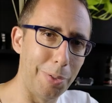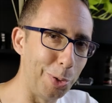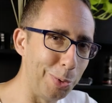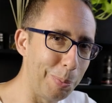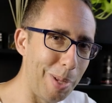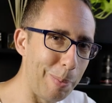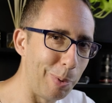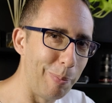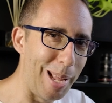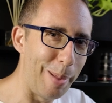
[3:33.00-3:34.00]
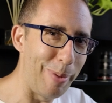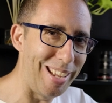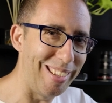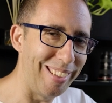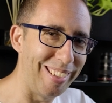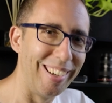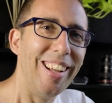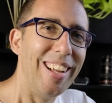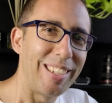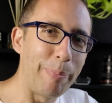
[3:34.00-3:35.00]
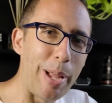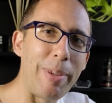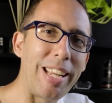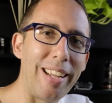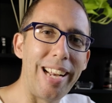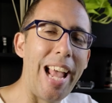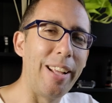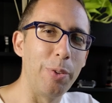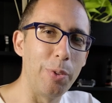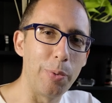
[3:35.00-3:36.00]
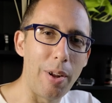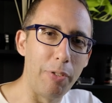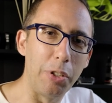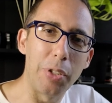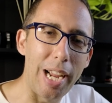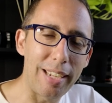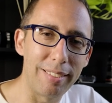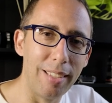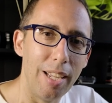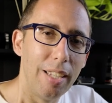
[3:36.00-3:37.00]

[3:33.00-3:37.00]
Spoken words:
old people maybe that maybe can't handle the rougher tracks.